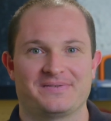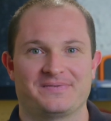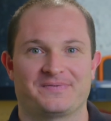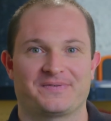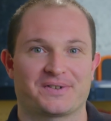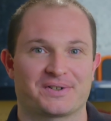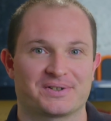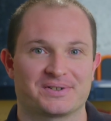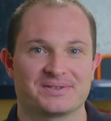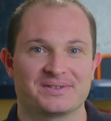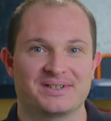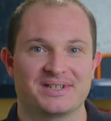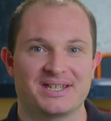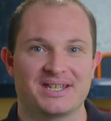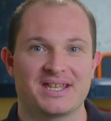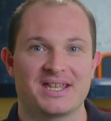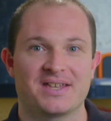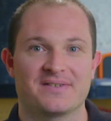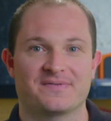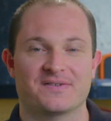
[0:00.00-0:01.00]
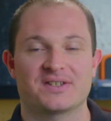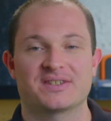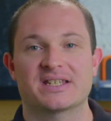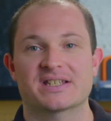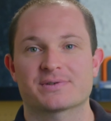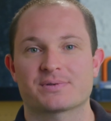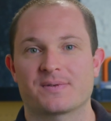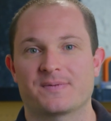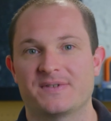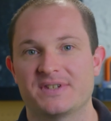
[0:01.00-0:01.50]
Third, if an
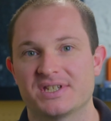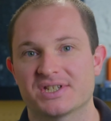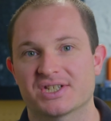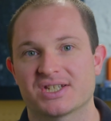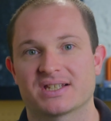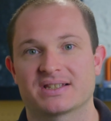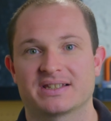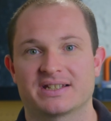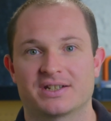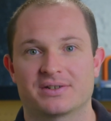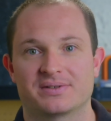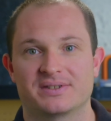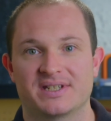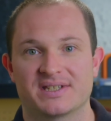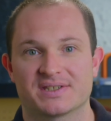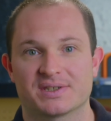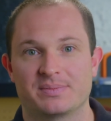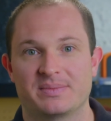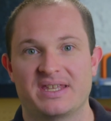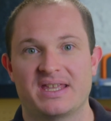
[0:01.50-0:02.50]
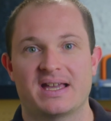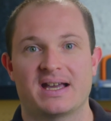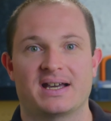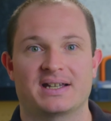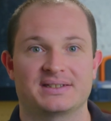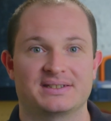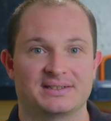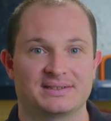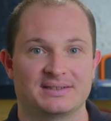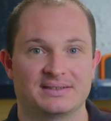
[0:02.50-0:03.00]
extra finishing layer needs to be
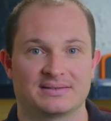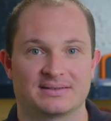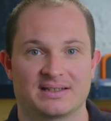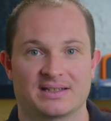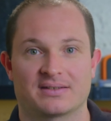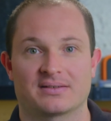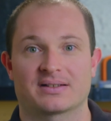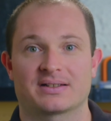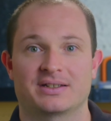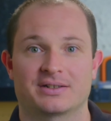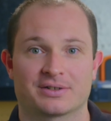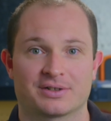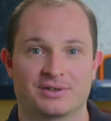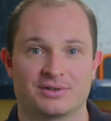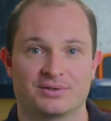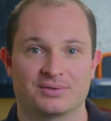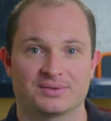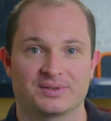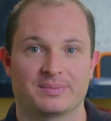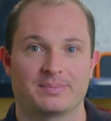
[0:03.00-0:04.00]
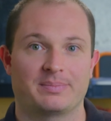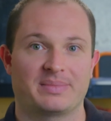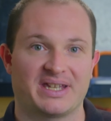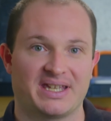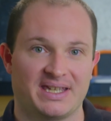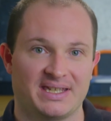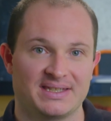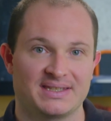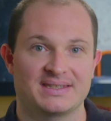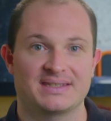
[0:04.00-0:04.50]
added, like a clear coat,
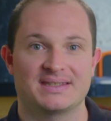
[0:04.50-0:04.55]
paint,